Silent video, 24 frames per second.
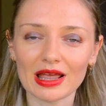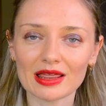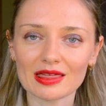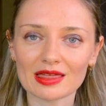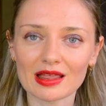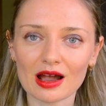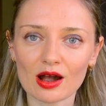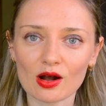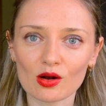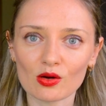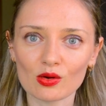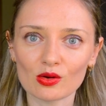And
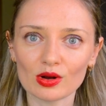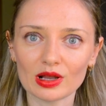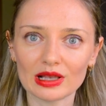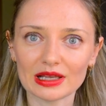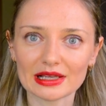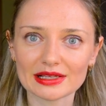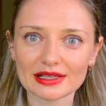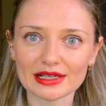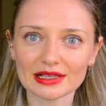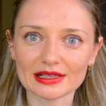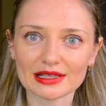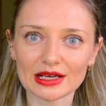now
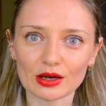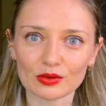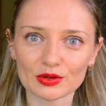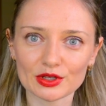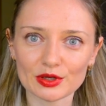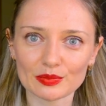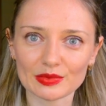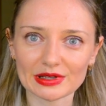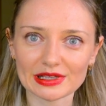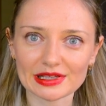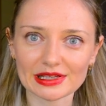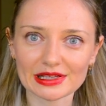let's get down
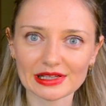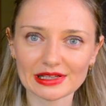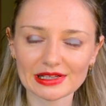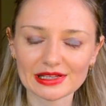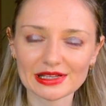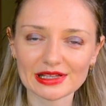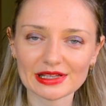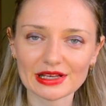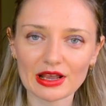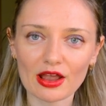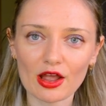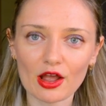to
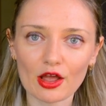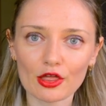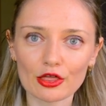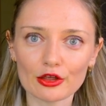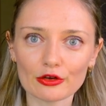business.